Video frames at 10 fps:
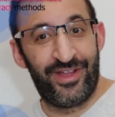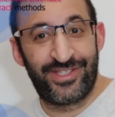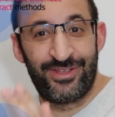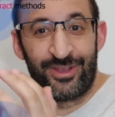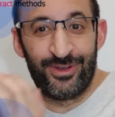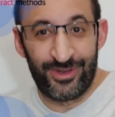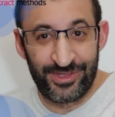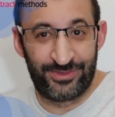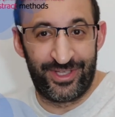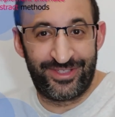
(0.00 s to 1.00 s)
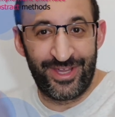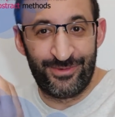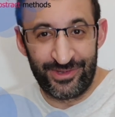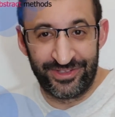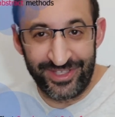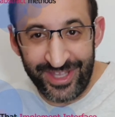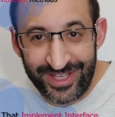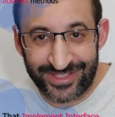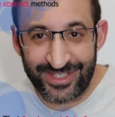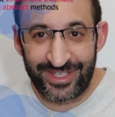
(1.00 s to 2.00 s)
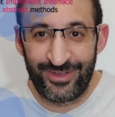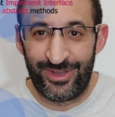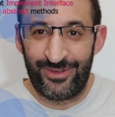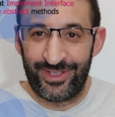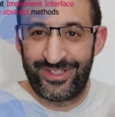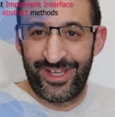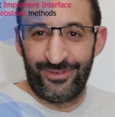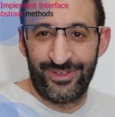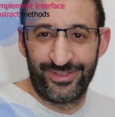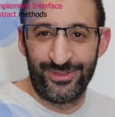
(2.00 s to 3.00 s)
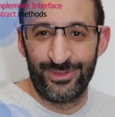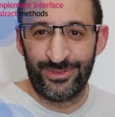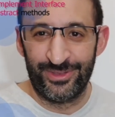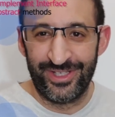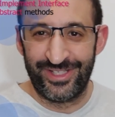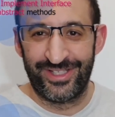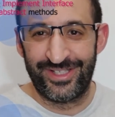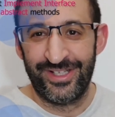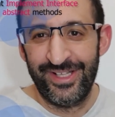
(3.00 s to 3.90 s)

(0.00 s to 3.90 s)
That's the goal, what I want. Yes, what I want to do.